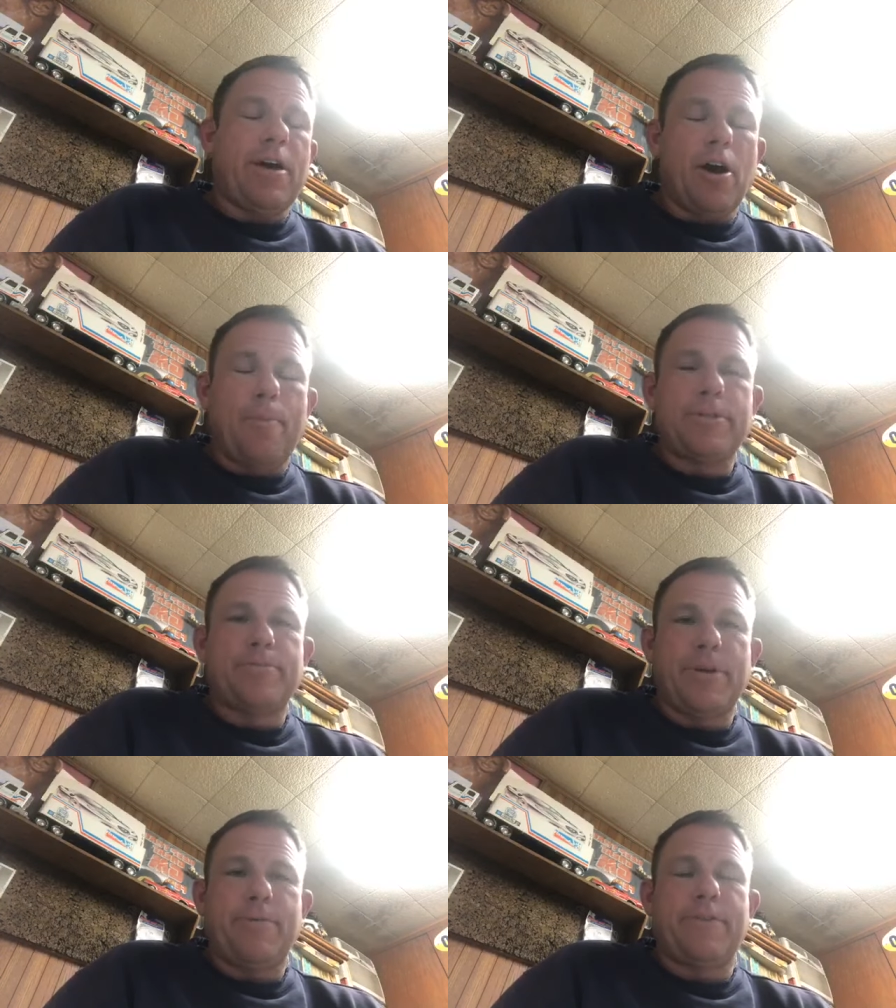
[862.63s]
I hope it's
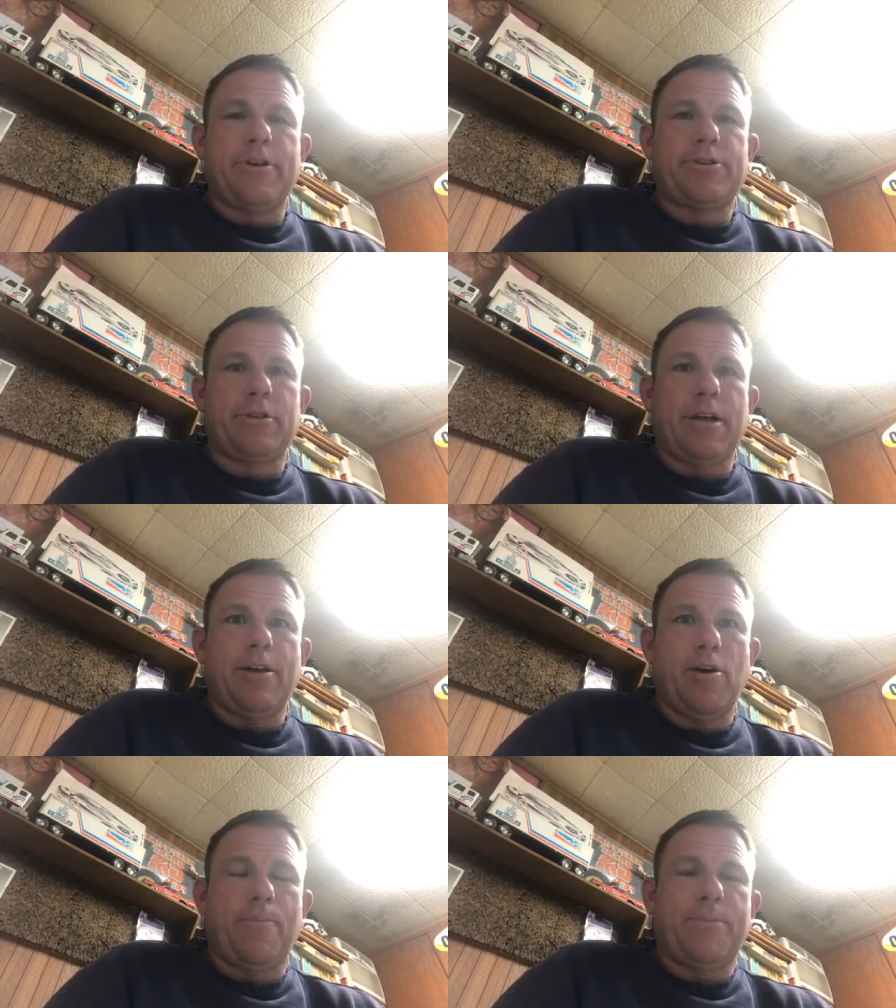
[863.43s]
beneficial. I
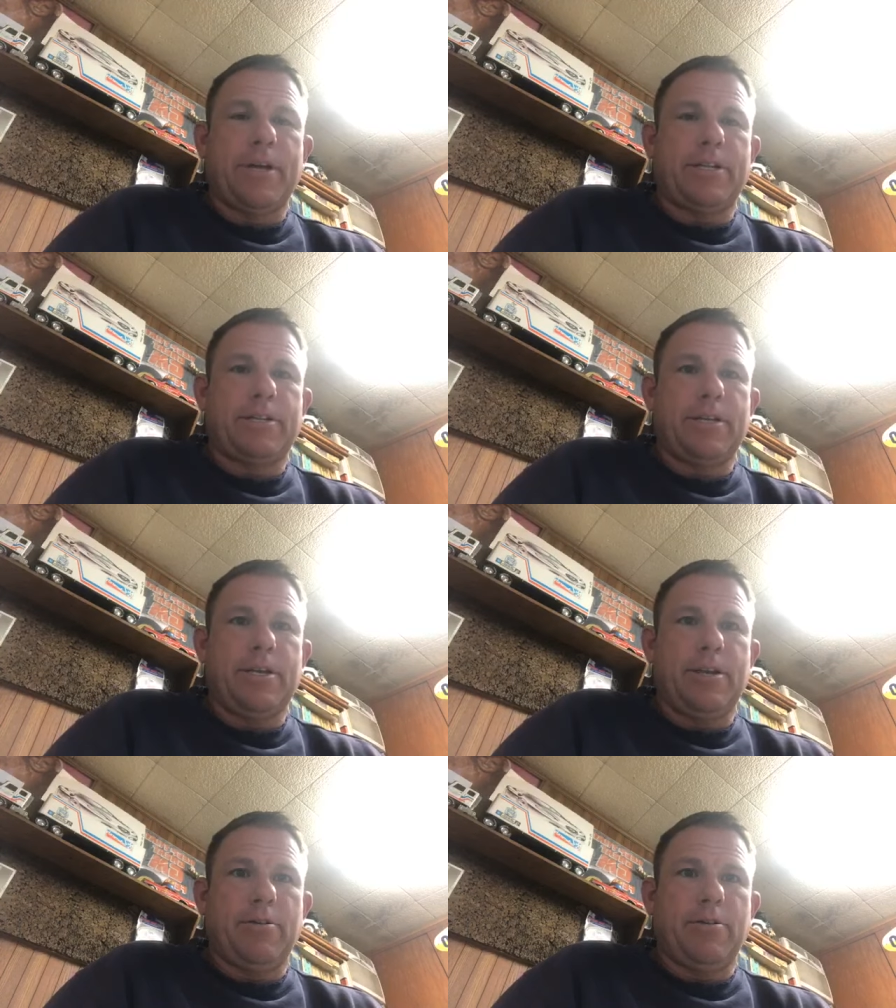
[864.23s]
hope that,